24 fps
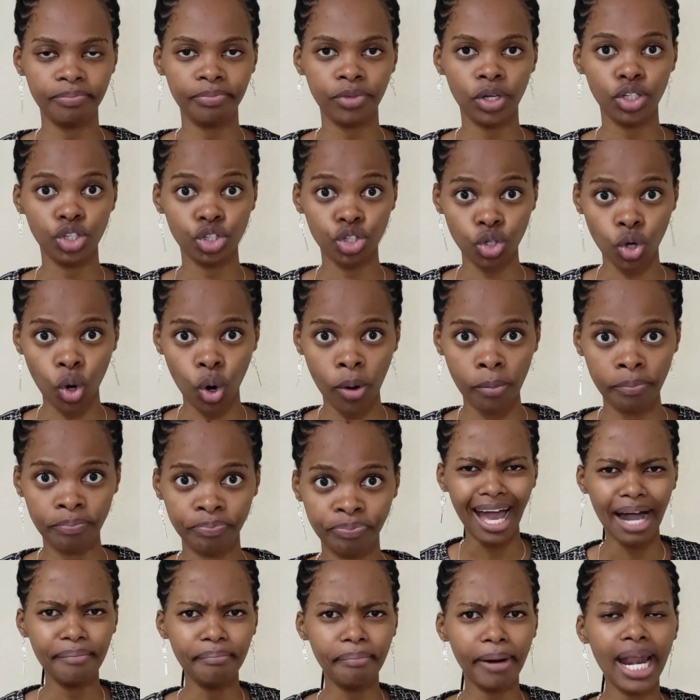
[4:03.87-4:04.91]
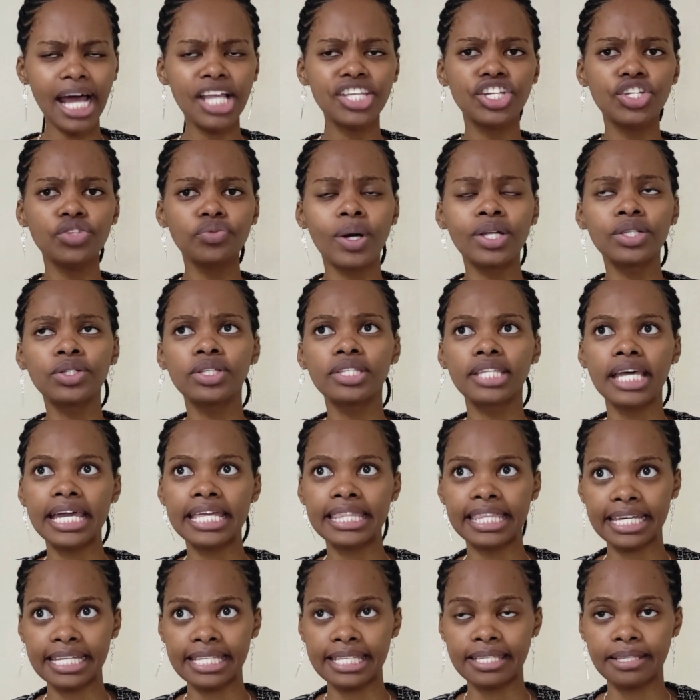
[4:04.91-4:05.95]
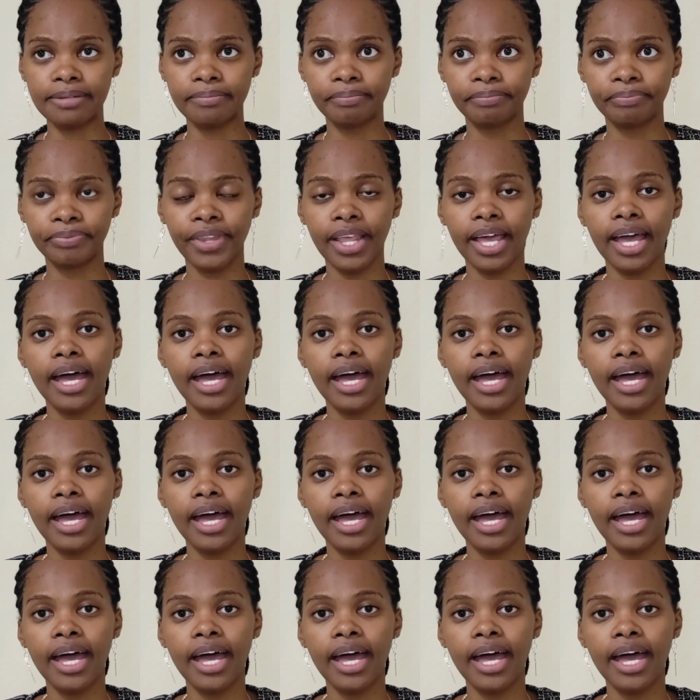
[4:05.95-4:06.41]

Sure. But I just want to say this.